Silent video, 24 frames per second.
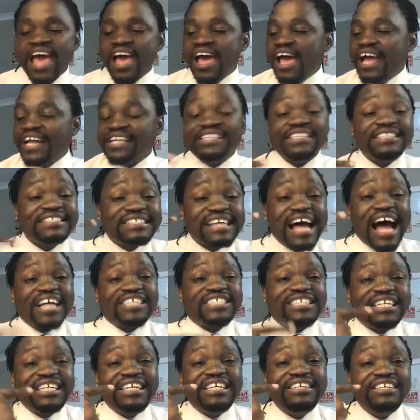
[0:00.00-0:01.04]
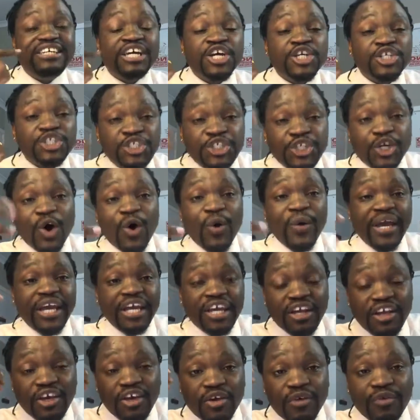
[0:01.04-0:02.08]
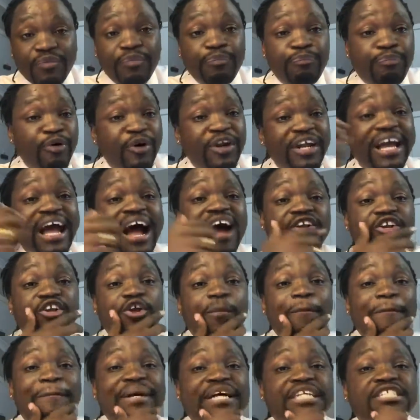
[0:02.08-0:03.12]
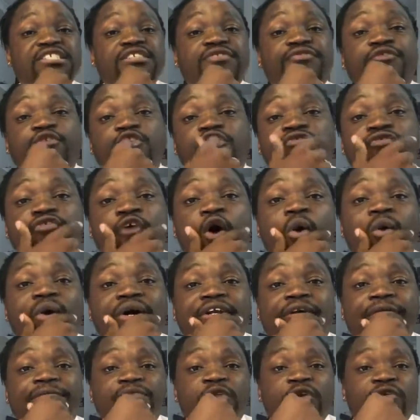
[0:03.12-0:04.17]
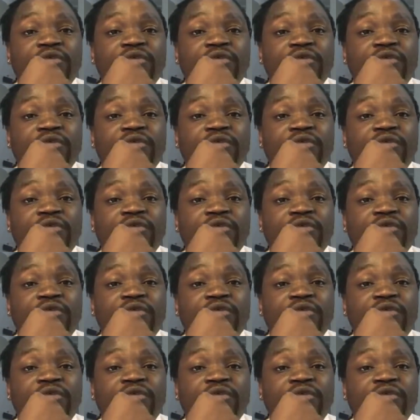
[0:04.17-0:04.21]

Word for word: and it's actually showing, putting out your best foot forward.